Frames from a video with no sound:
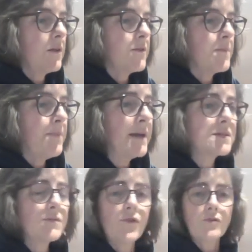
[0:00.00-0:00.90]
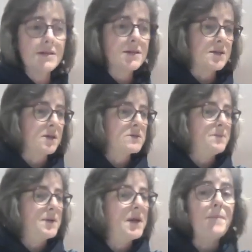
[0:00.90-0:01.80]
The base for it is going to
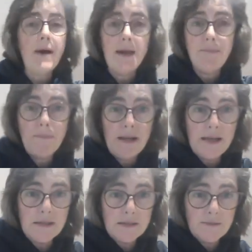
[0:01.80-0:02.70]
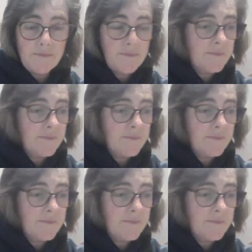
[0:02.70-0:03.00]
be a paper plate.